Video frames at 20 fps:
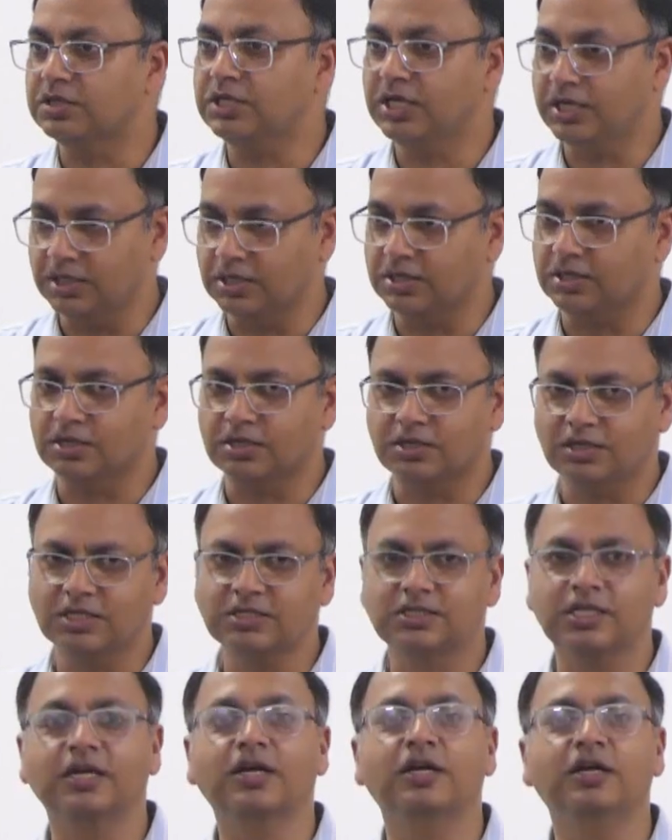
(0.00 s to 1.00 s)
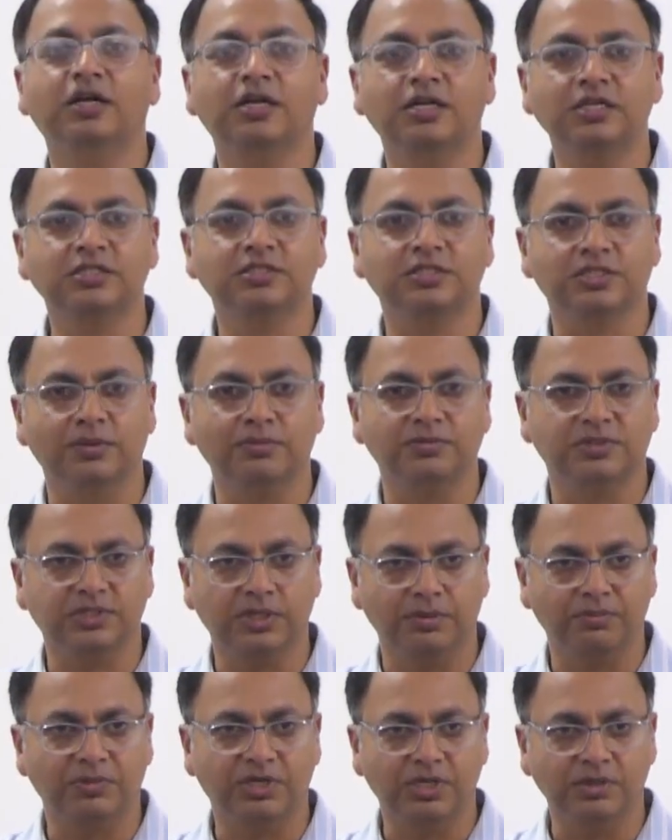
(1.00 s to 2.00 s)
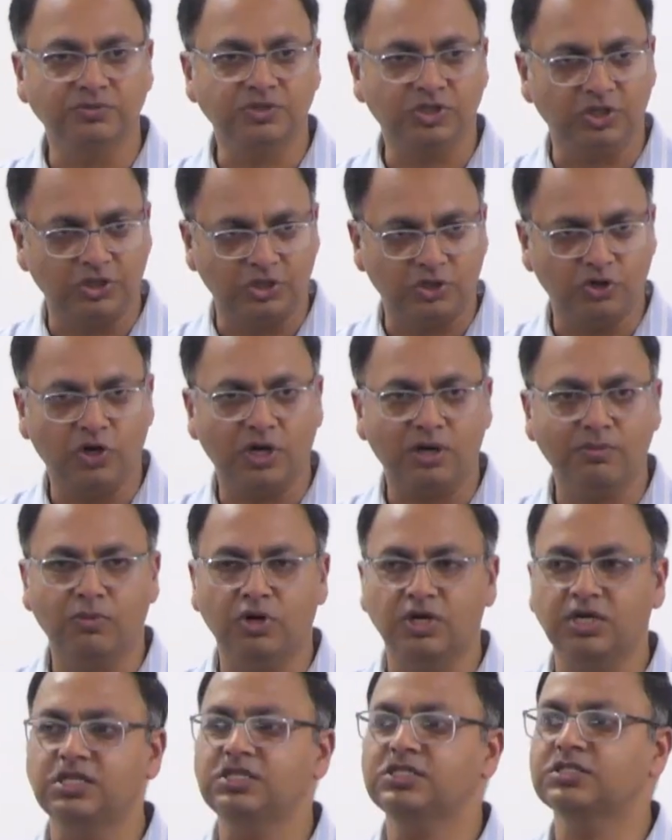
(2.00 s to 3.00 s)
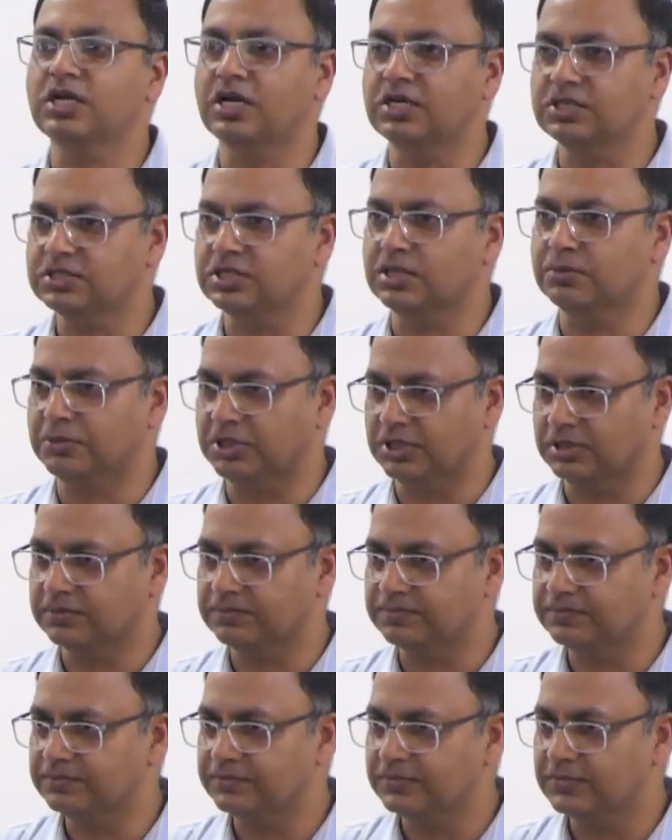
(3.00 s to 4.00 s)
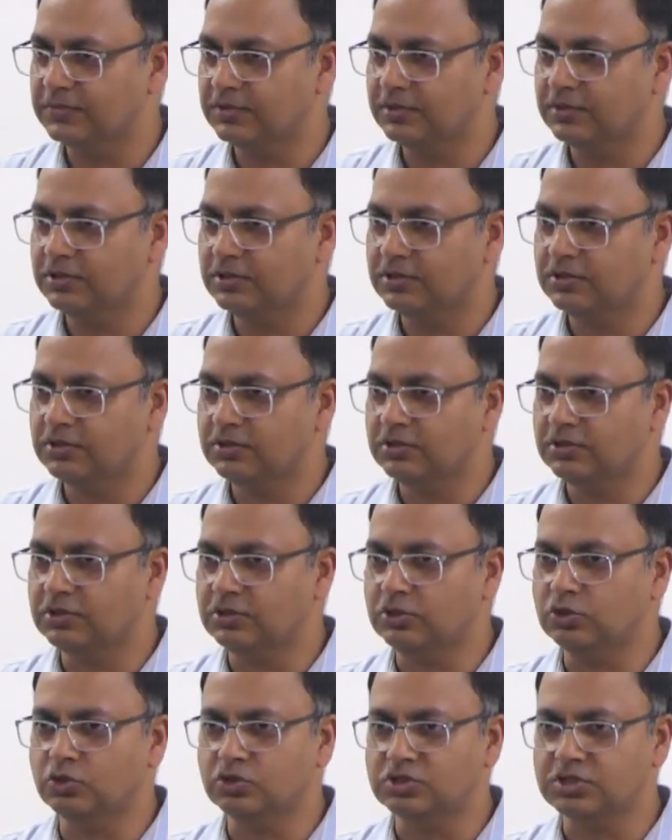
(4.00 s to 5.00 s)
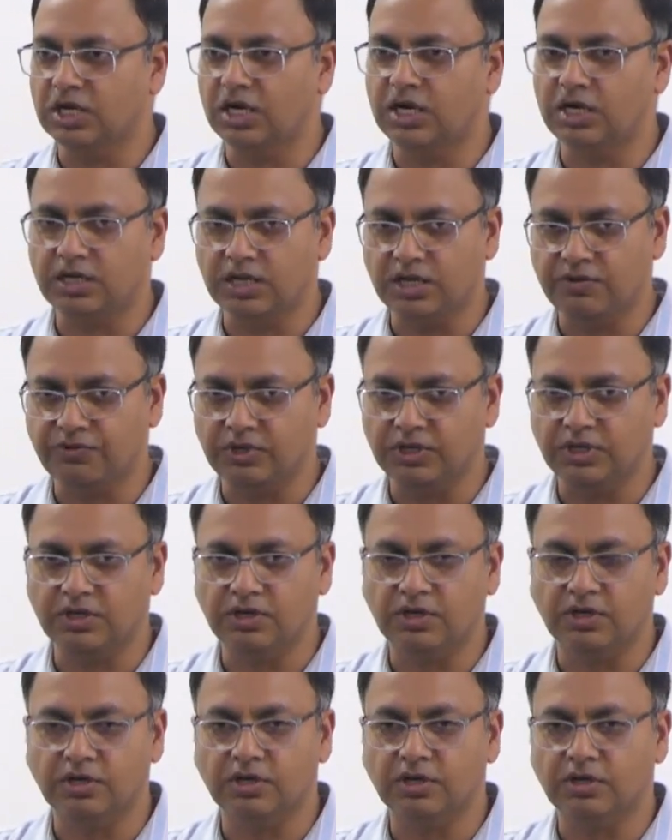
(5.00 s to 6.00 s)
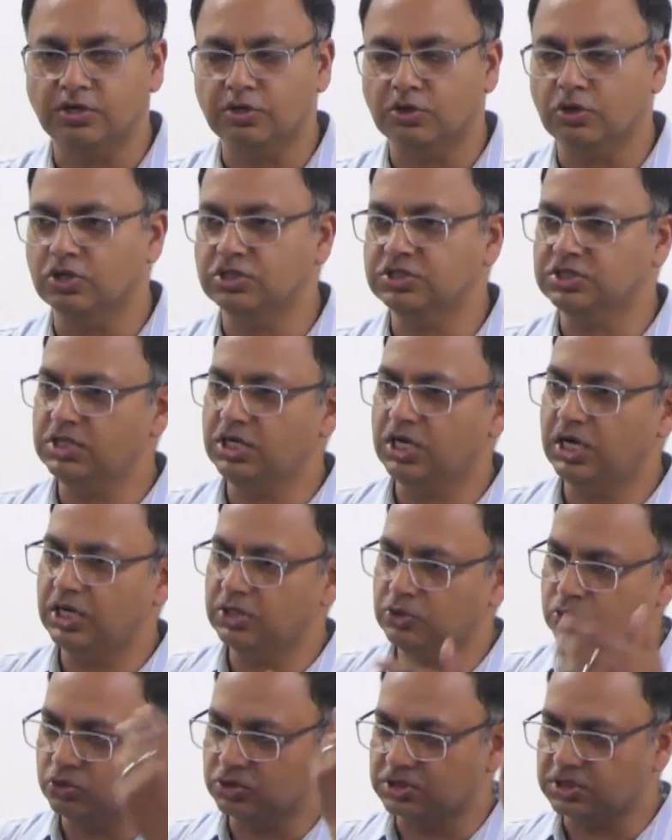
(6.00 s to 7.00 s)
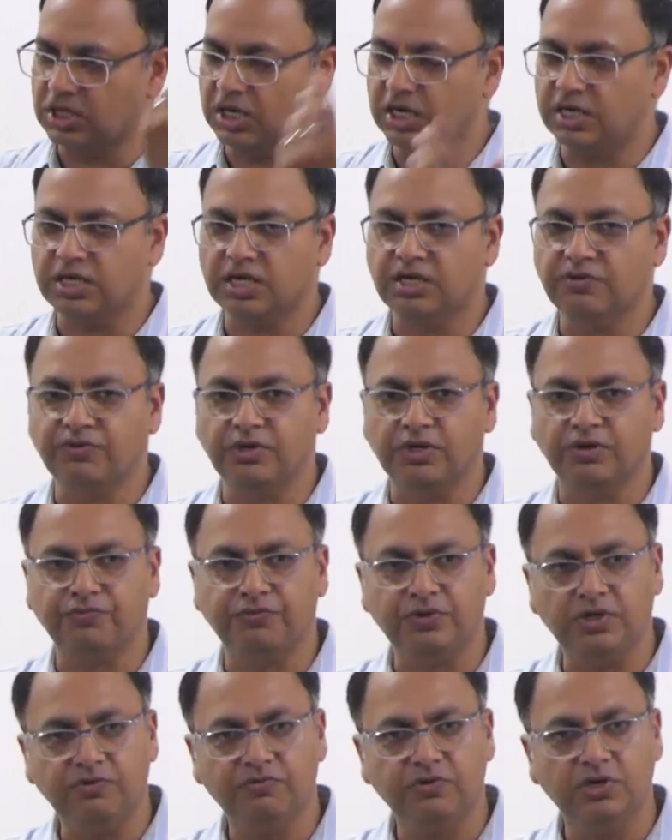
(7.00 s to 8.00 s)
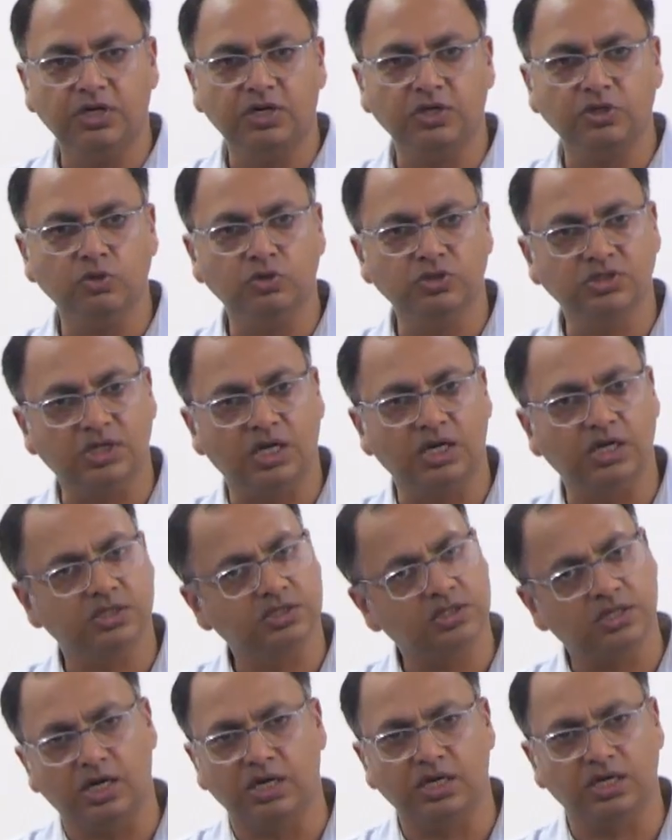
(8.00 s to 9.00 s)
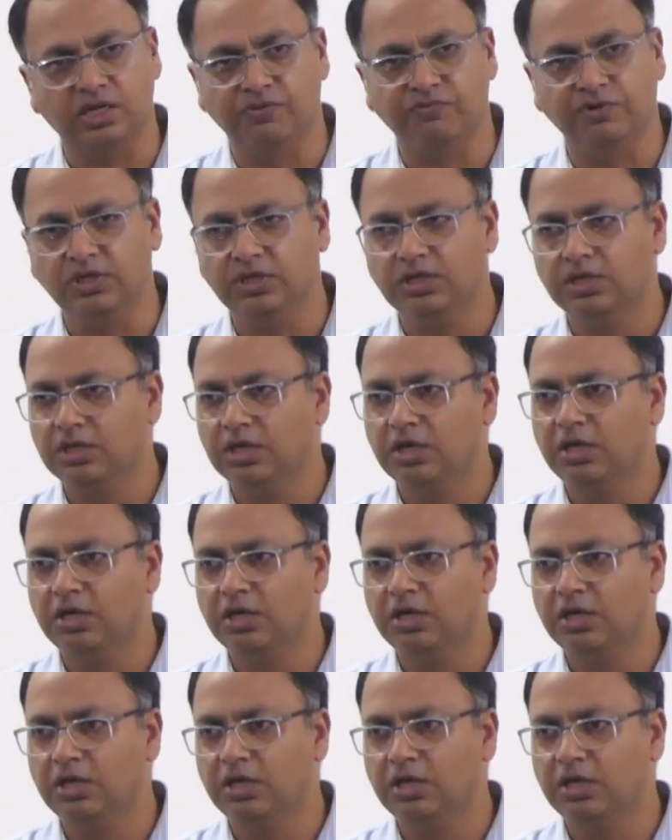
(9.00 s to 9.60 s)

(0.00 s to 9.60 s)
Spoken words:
then the secondary symptoms in your body starts coming. You start having nausea, you start having fever, you start having